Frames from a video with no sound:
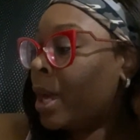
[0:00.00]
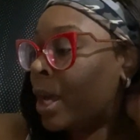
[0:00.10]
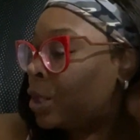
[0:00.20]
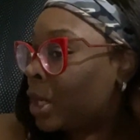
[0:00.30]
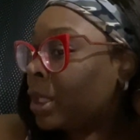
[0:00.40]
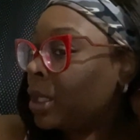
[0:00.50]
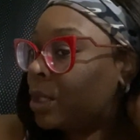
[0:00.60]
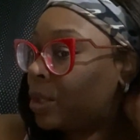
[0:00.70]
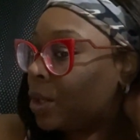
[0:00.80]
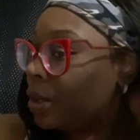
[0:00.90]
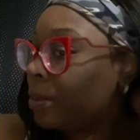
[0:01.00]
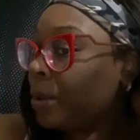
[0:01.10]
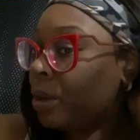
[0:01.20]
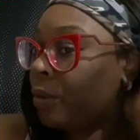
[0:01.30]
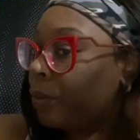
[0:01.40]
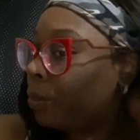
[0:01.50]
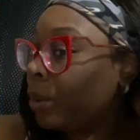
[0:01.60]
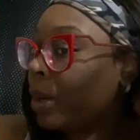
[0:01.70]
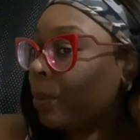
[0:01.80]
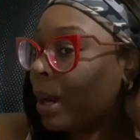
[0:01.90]
I tried to eat a turkey burger from
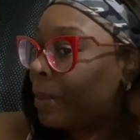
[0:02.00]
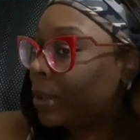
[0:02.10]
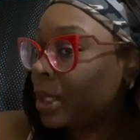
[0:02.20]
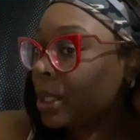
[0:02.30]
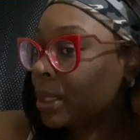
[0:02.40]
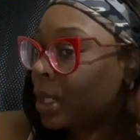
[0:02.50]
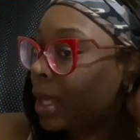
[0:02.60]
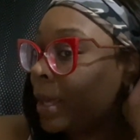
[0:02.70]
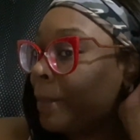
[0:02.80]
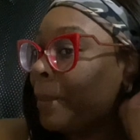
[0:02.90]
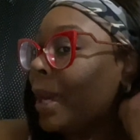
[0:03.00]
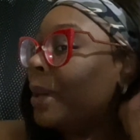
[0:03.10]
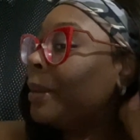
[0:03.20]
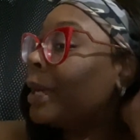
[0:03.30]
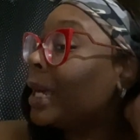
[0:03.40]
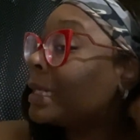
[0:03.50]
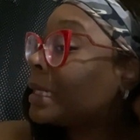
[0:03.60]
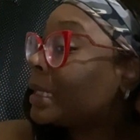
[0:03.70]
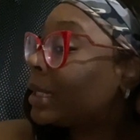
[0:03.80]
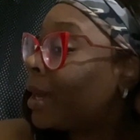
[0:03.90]
Red Robin yesterday and maybe I
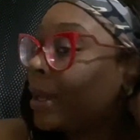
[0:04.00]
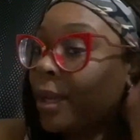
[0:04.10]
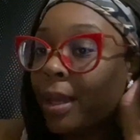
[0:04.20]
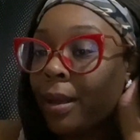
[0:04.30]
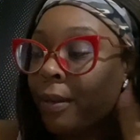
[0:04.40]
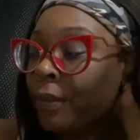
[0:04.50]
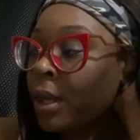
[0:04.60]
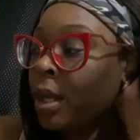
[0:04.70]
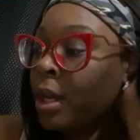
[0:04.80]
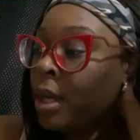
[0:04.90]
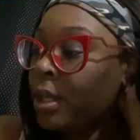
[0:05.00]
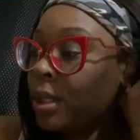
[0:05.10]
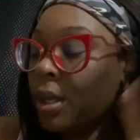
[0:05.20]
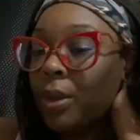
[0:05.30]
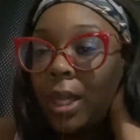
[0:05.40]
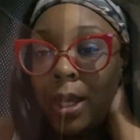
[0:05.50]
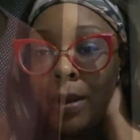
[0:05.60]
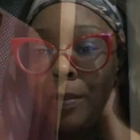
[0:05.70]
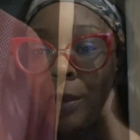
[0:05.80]
should not have. So yeah. All right